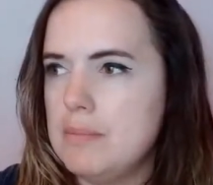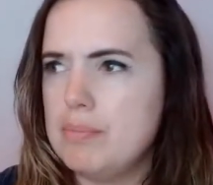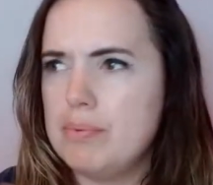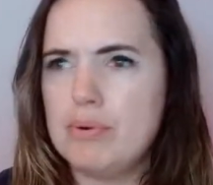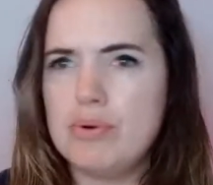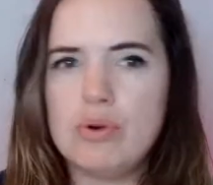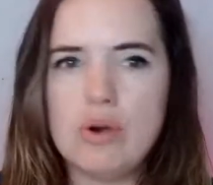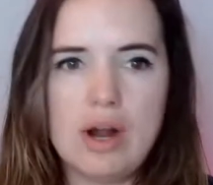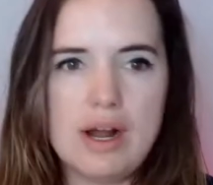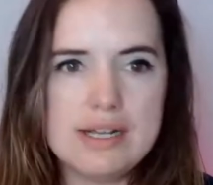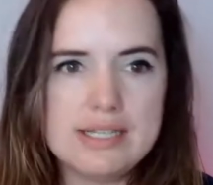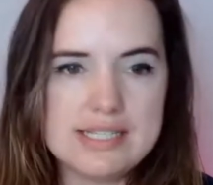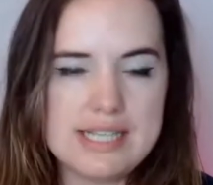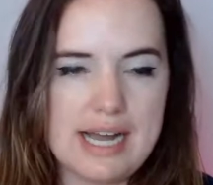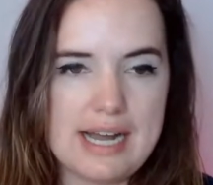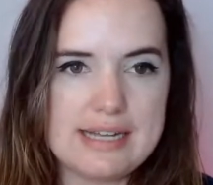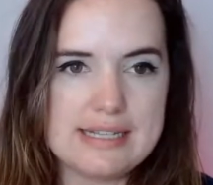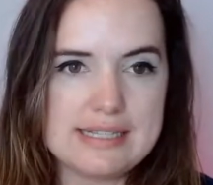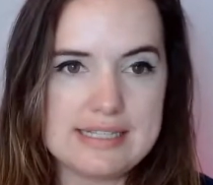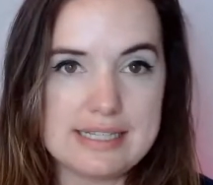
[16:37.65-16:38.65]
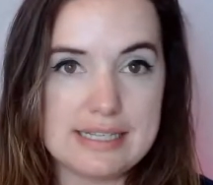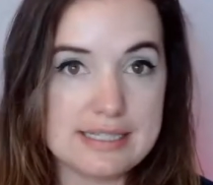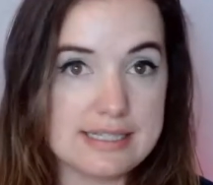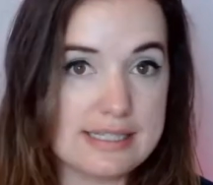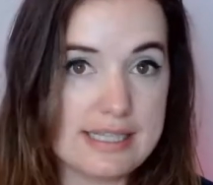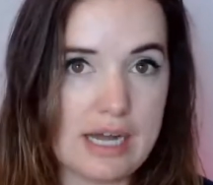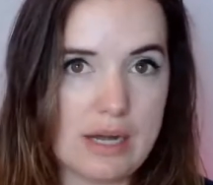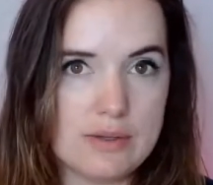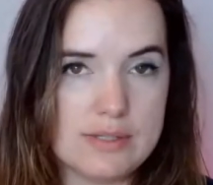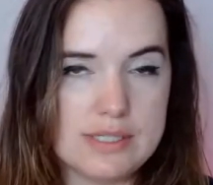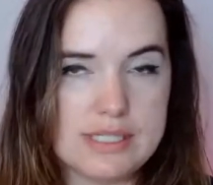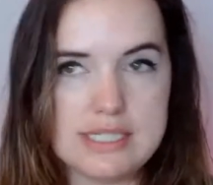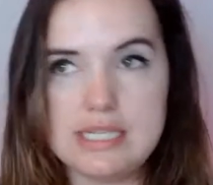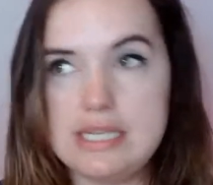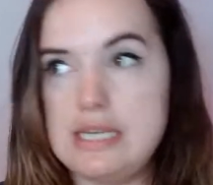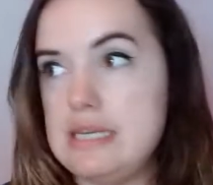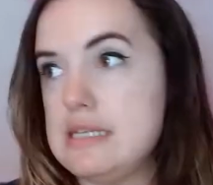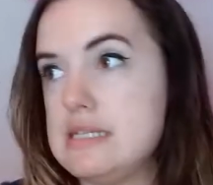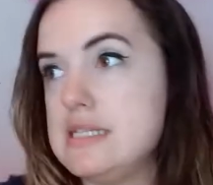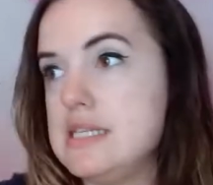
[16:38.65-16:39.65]
Process sounds
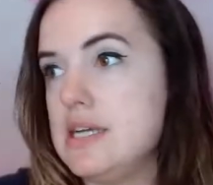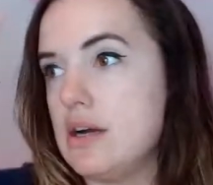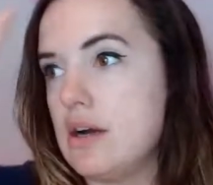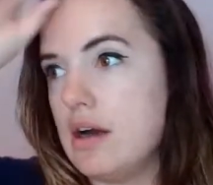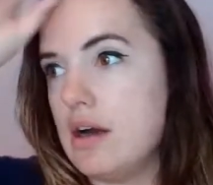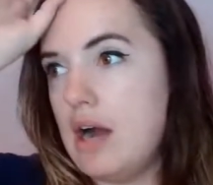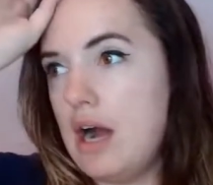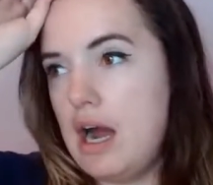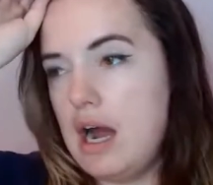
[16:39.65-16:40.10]
easier.